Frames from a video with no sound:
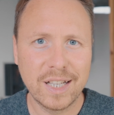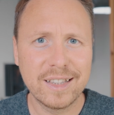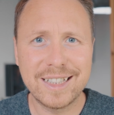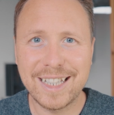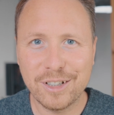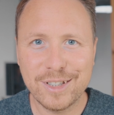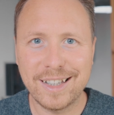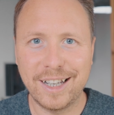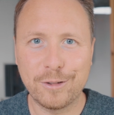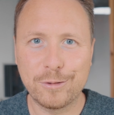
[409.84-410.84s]
The
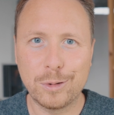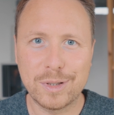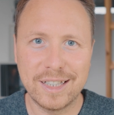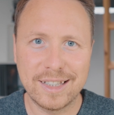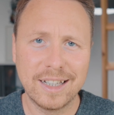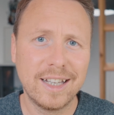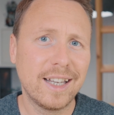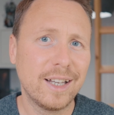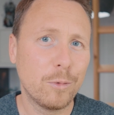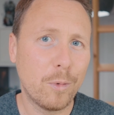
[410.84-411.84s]
downside, of course, it's
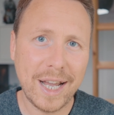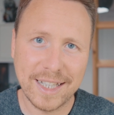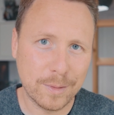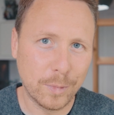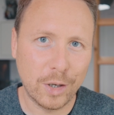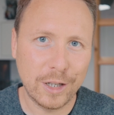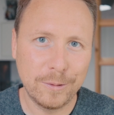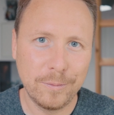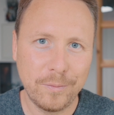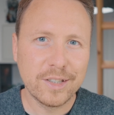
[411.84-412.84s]
way smaller.
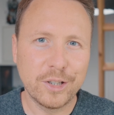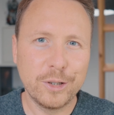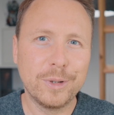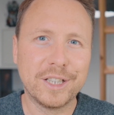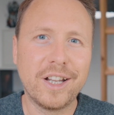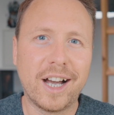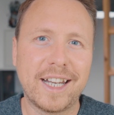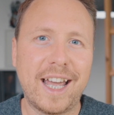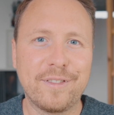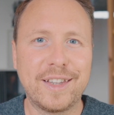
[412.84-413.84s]
So you will not
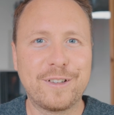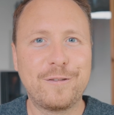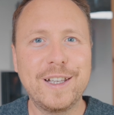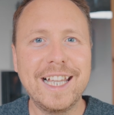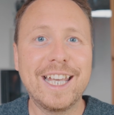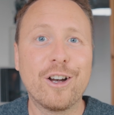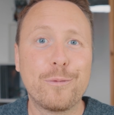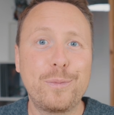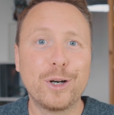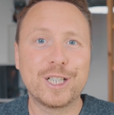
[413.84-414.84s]
have that feeling
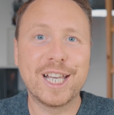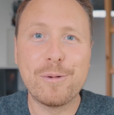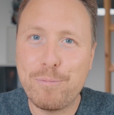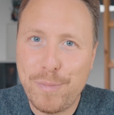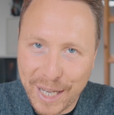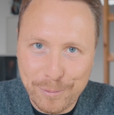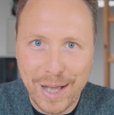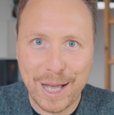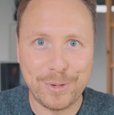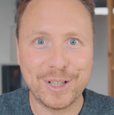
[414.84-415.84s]
of putting a big
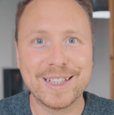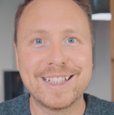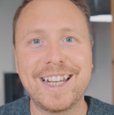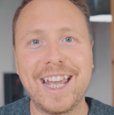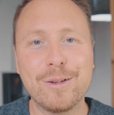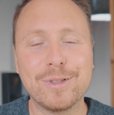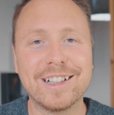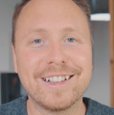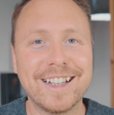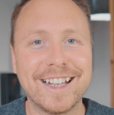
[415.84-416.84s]
map on the
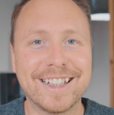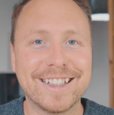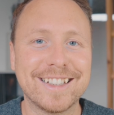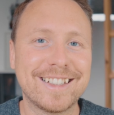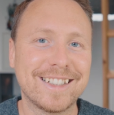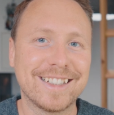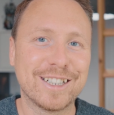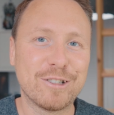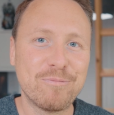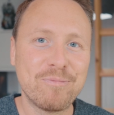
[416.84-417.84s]
table and
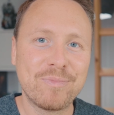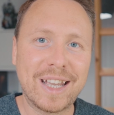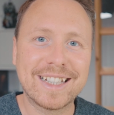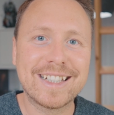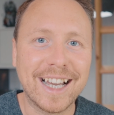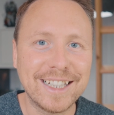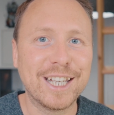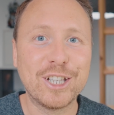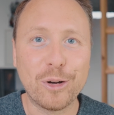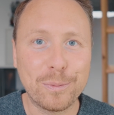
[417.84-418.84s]

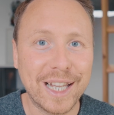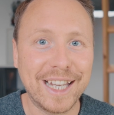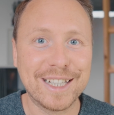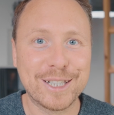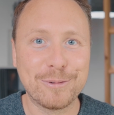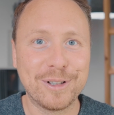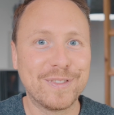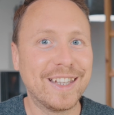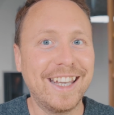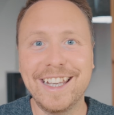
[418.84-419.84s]
exciting your players with
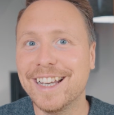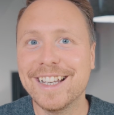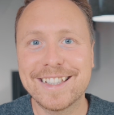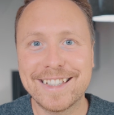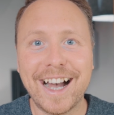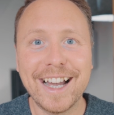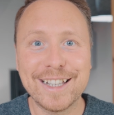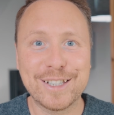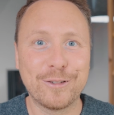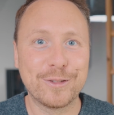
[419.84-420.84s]
the
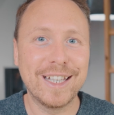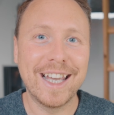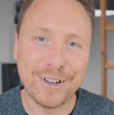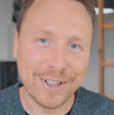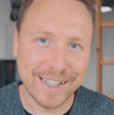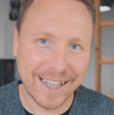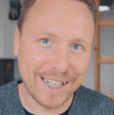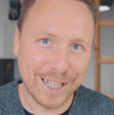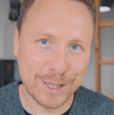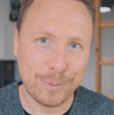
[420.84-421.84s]
size of the area they
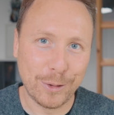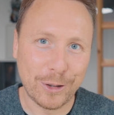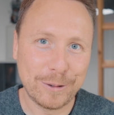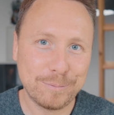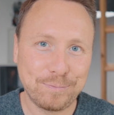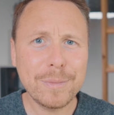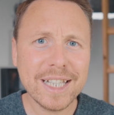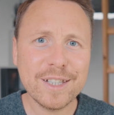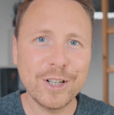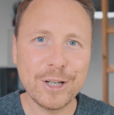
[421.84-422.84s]
can explore. But
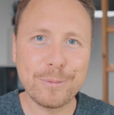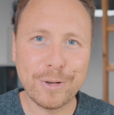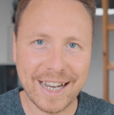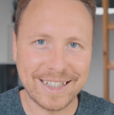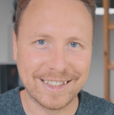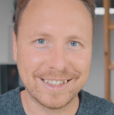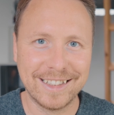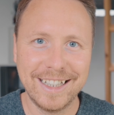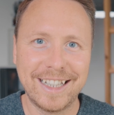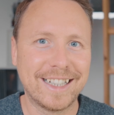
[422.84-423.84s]
it's very practical,
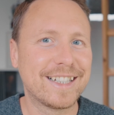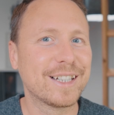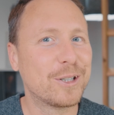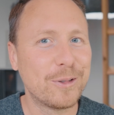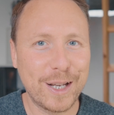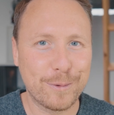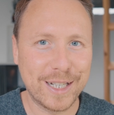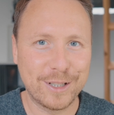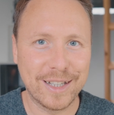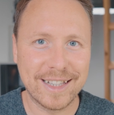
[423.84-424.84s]
and it's a great way
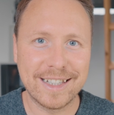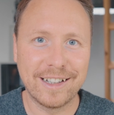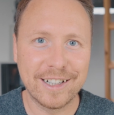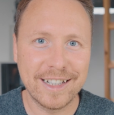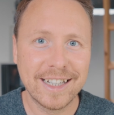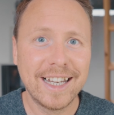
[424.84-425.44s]
to get started,